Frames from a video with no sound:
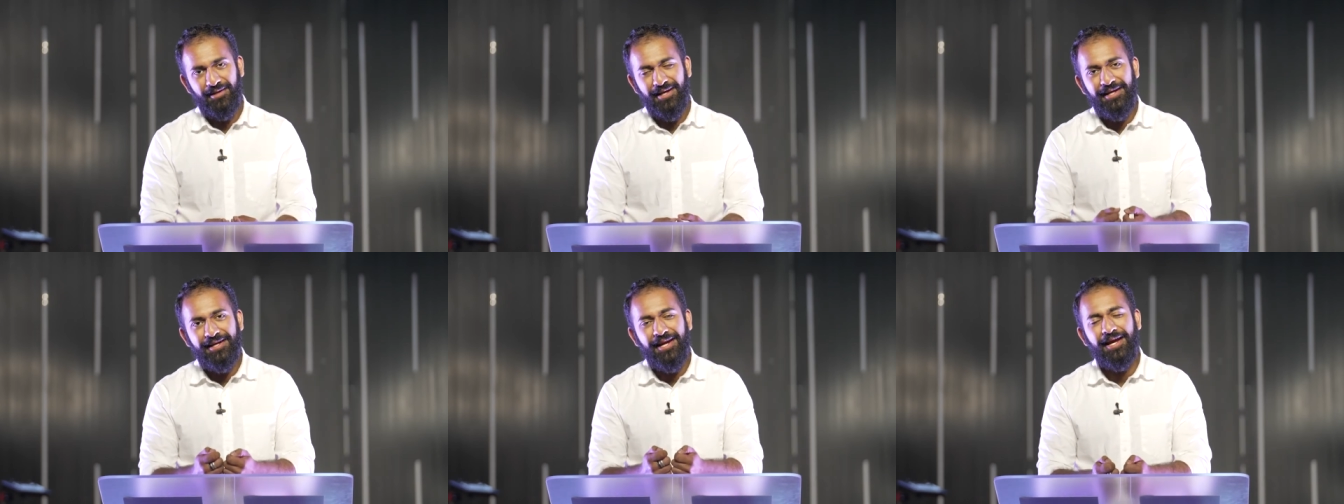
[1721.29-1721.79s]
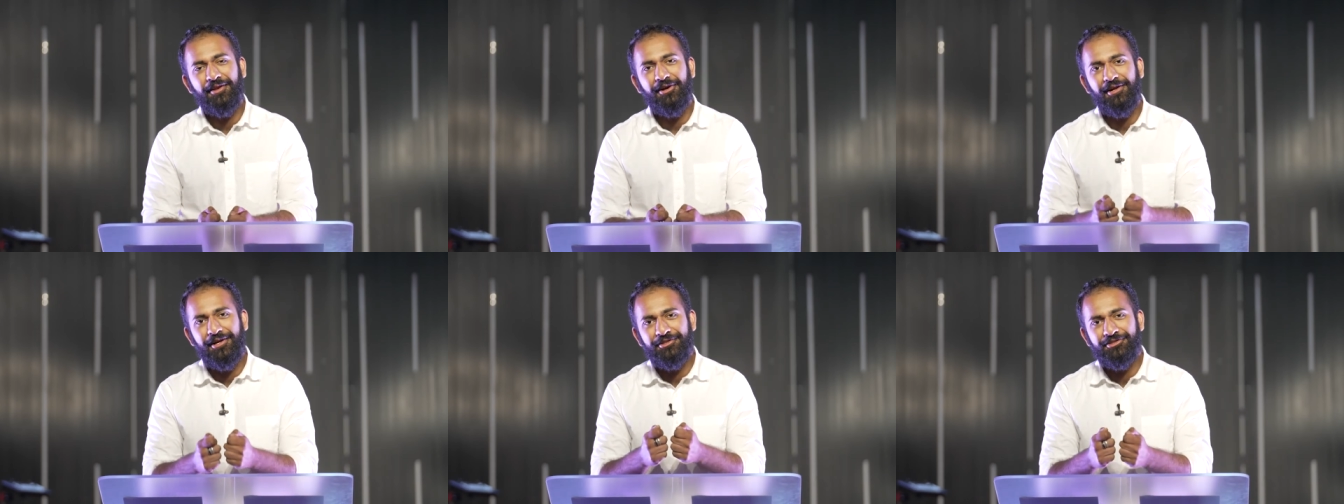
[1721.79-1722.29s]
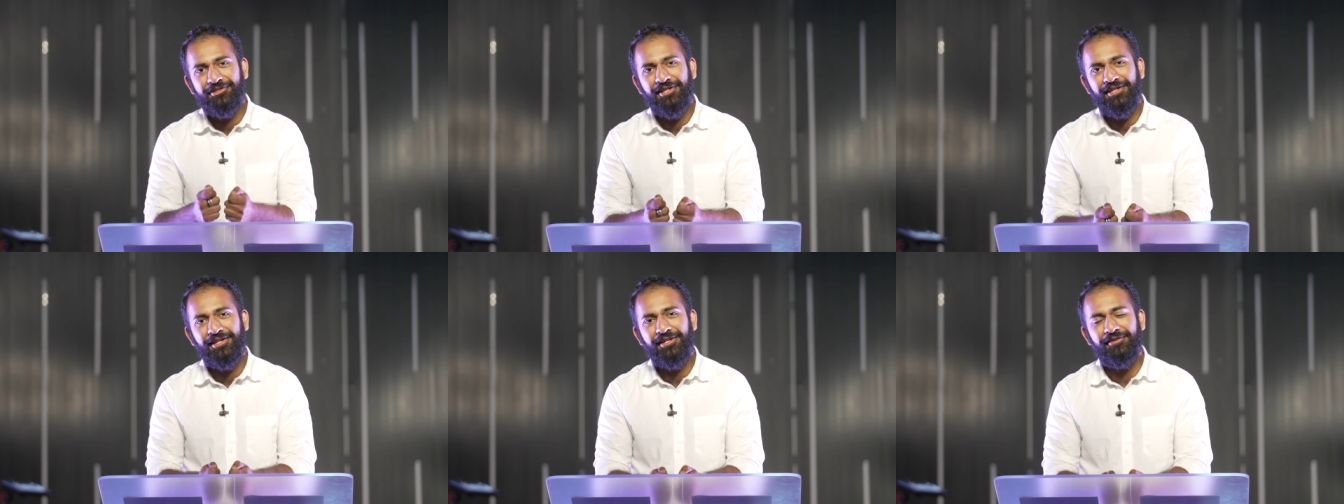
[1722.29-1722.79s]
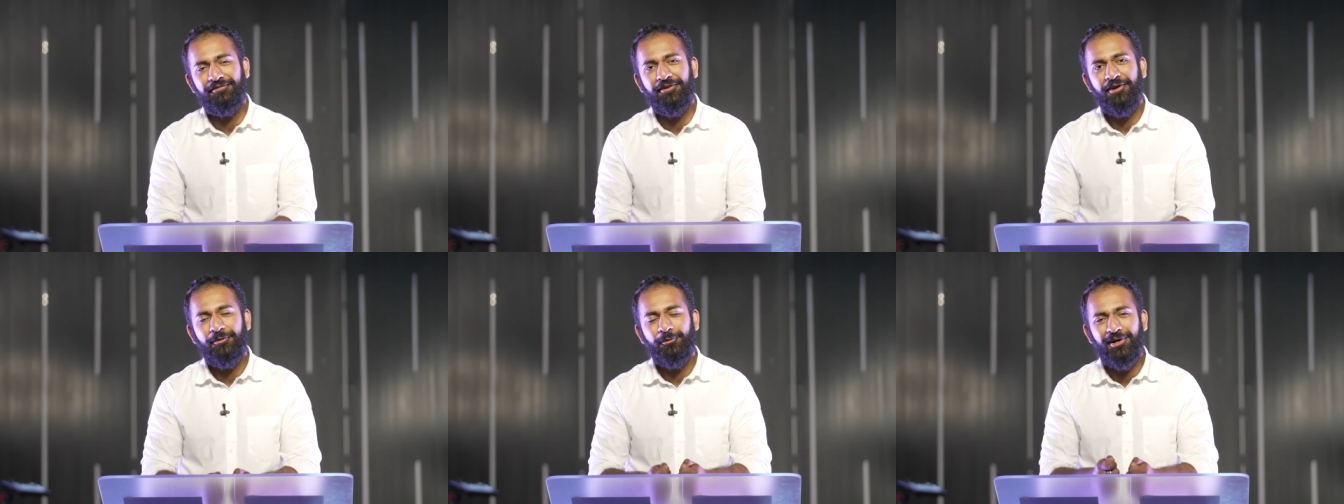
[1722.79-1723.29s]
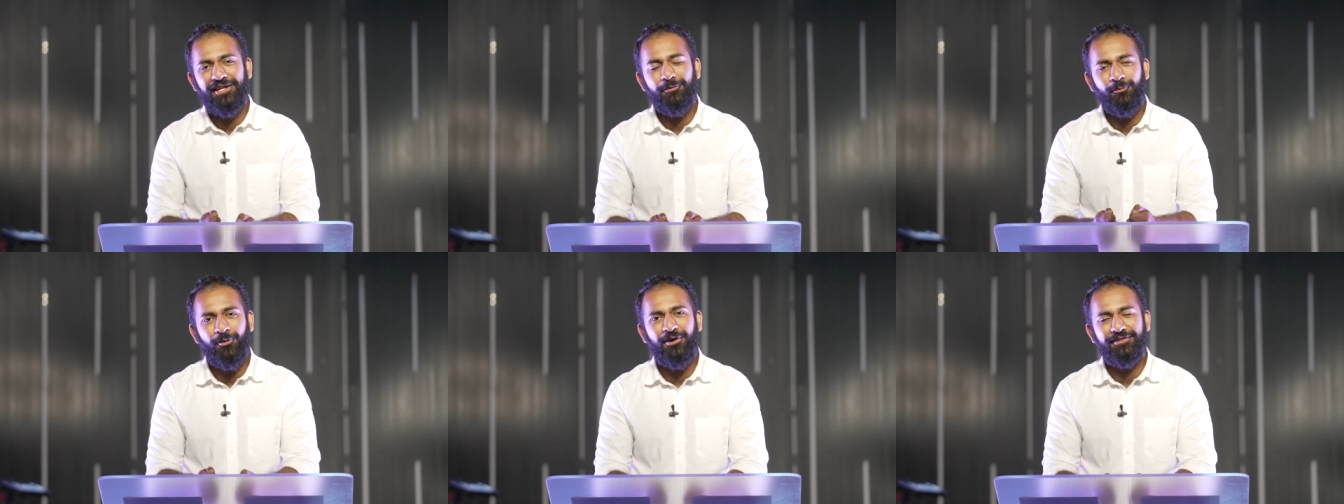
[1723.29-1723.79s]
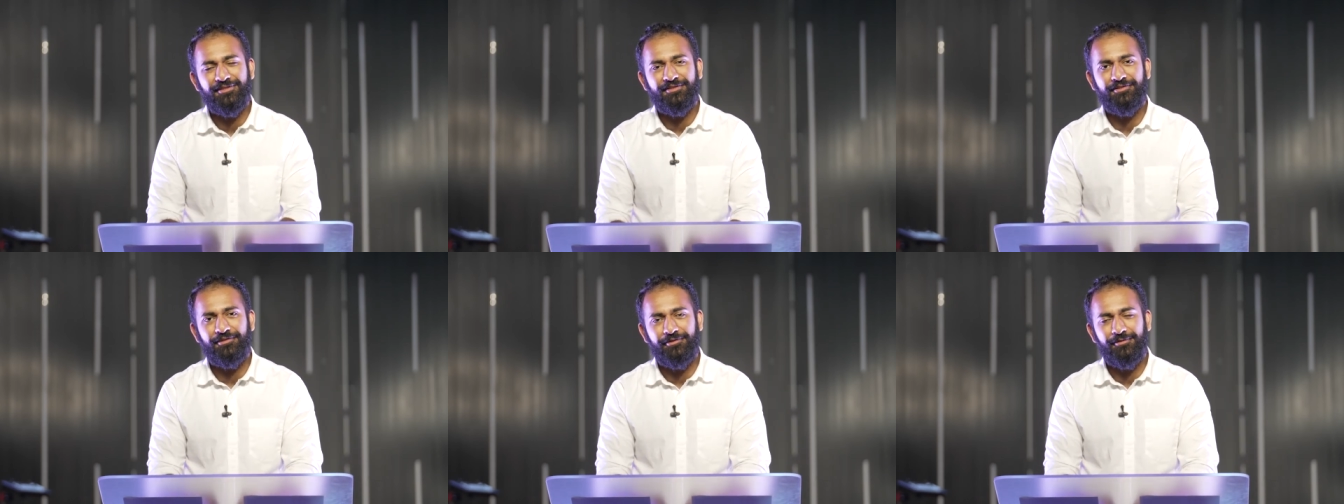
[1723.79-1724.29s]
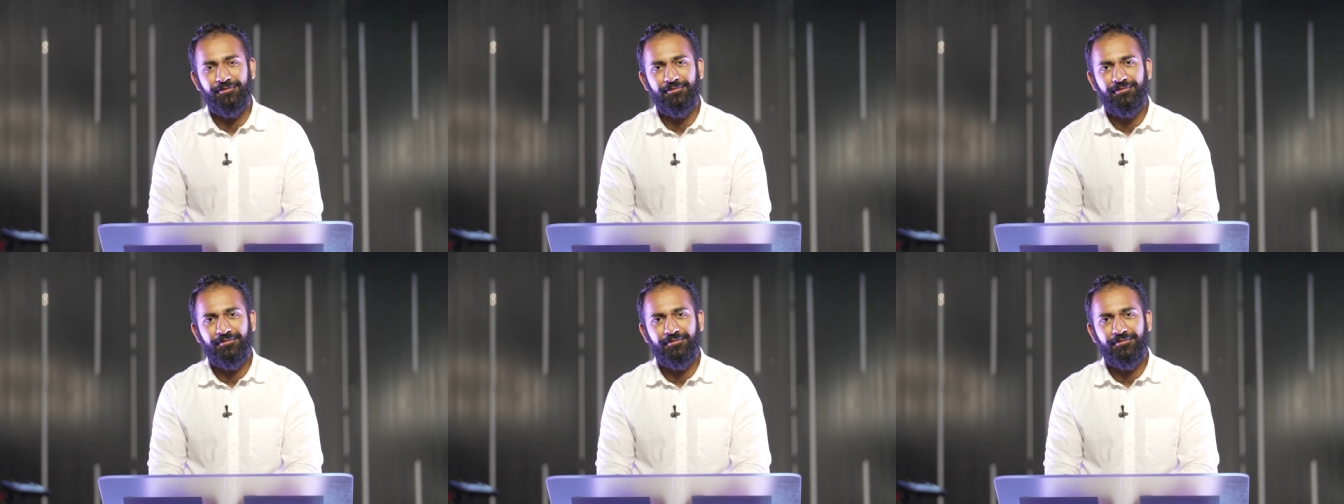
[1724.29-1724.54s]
it cannot achieve what it wants to